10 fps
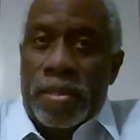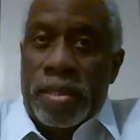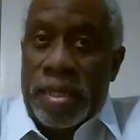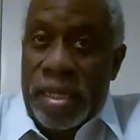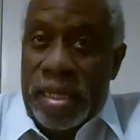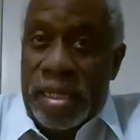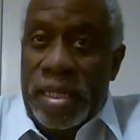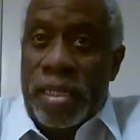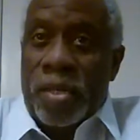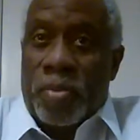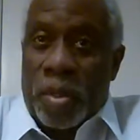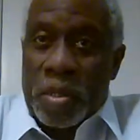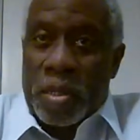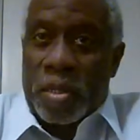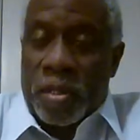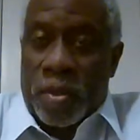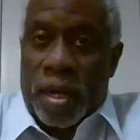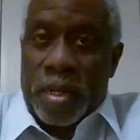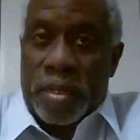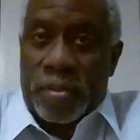lead a person to
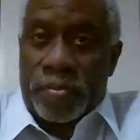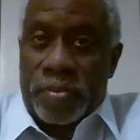Christ?